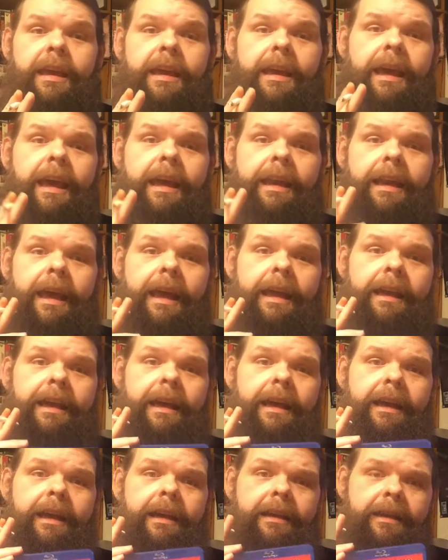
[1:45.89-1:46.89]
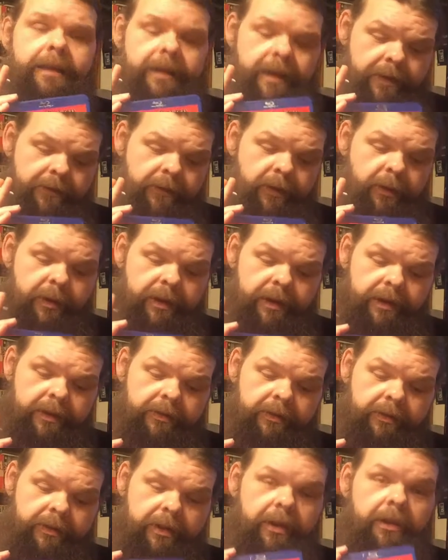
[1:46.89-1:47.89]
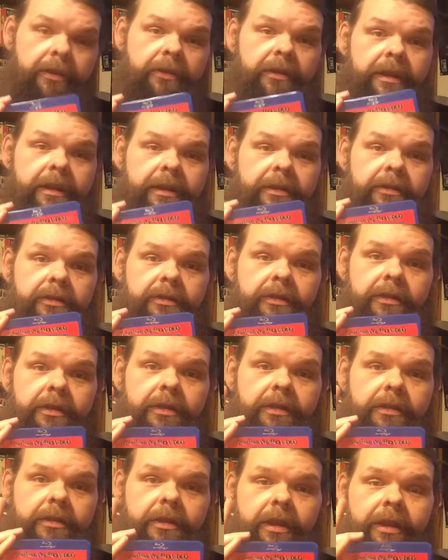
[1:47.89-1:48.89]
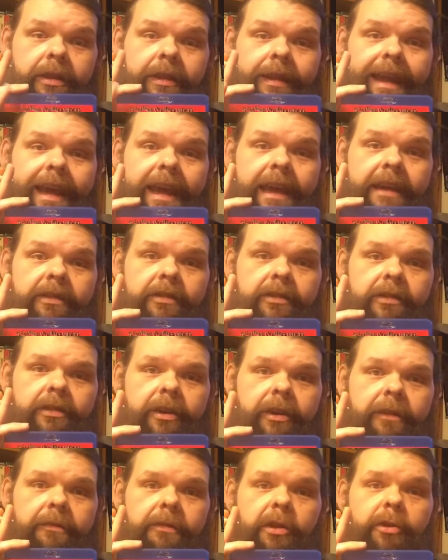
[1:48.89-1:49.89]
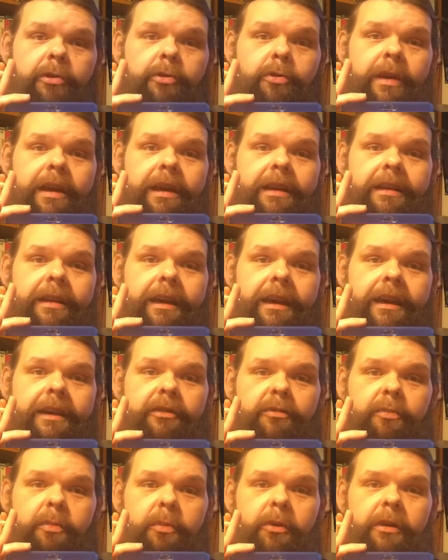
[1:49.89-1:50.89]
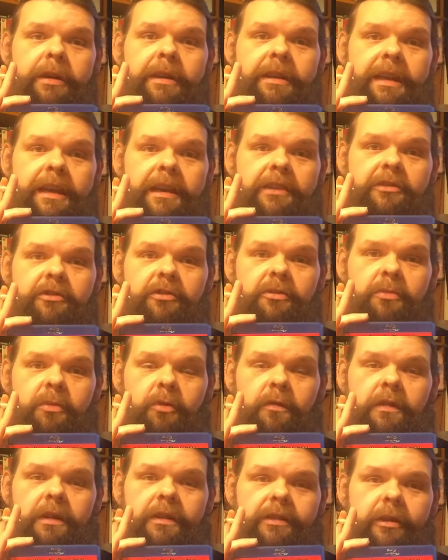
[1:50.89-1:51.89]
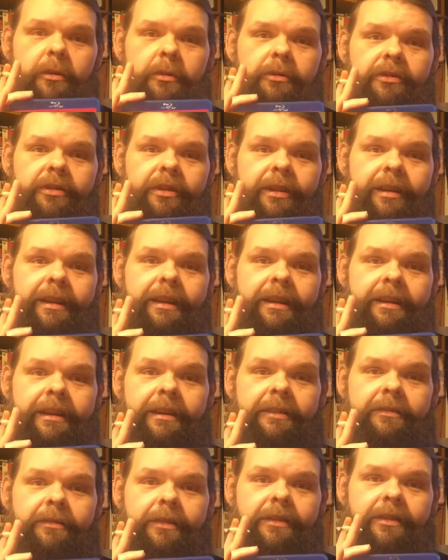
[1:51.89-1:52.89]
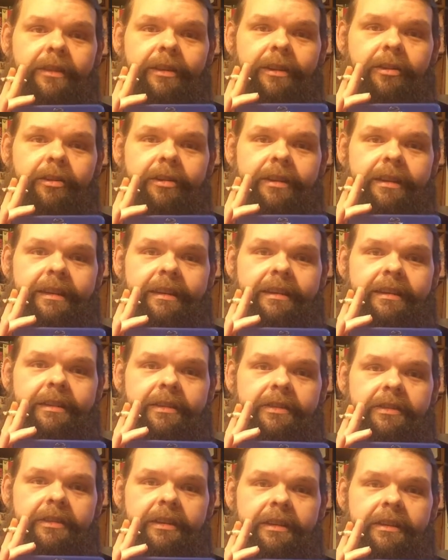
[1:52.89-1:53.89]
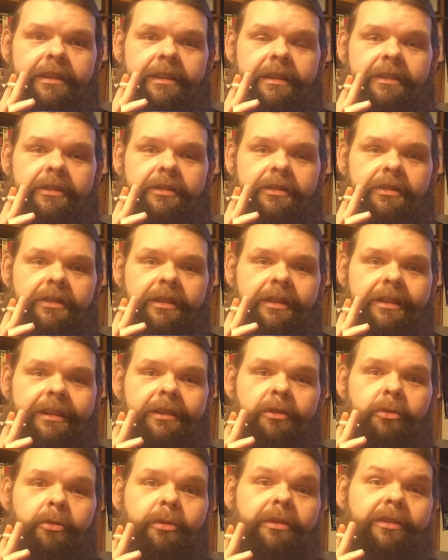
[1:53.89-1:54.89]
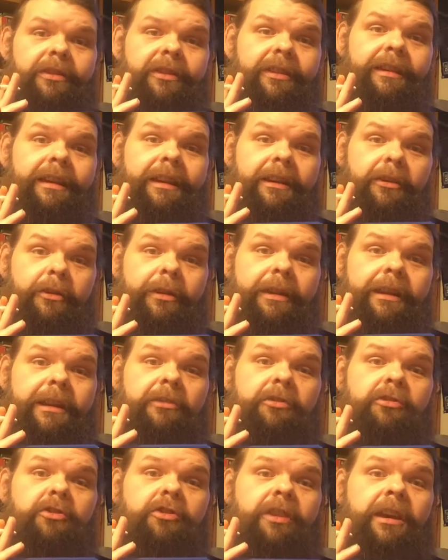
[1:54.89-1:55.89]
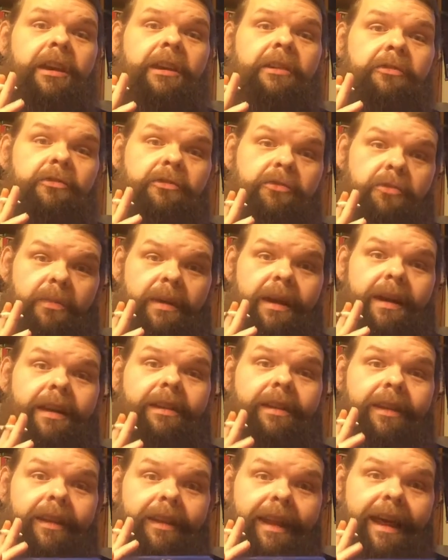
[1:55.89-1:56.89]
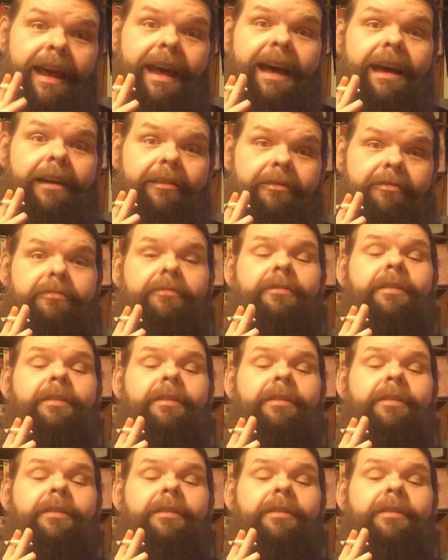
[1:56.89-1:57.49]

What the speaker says: And I have always called this the last of the great exploitation movies. I was lucky enough as a little kid to see this, snuck into a theater, and it changed my life.